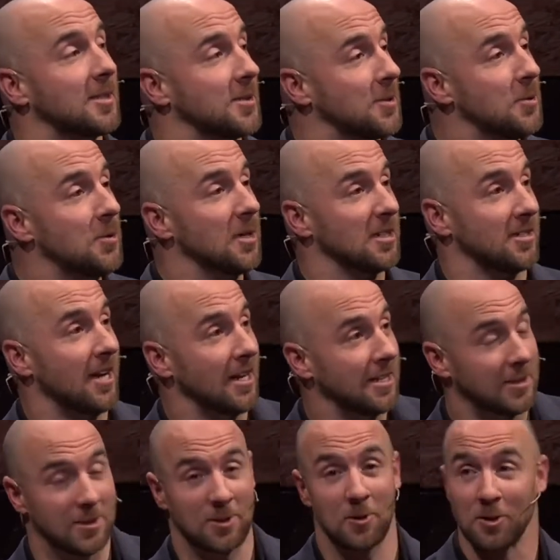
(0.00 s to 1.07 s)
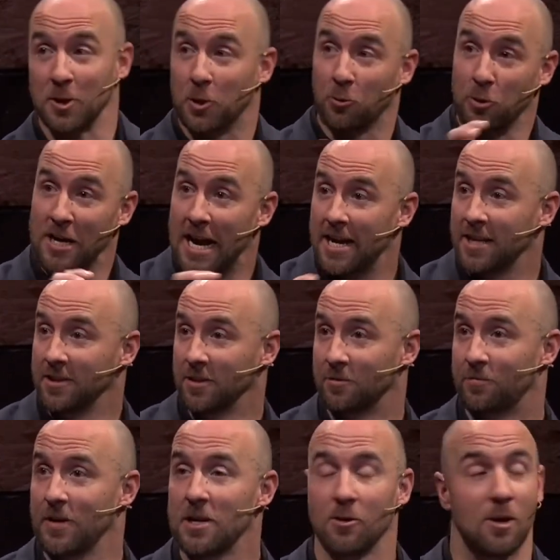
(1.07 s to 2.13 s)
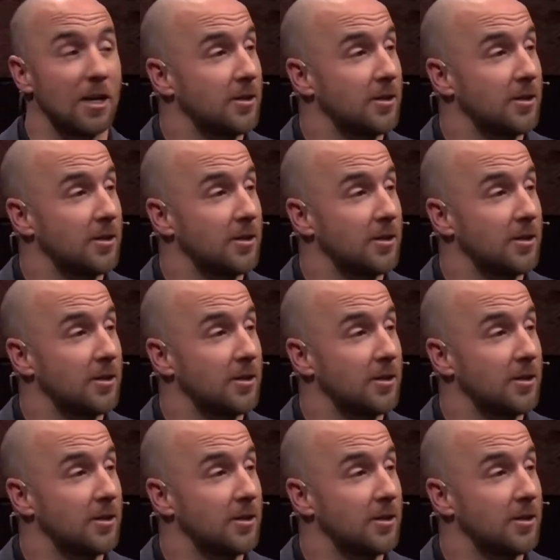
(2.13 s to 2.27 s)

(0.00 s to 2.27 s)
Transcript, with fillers: is doing is not necessarily creating the fear,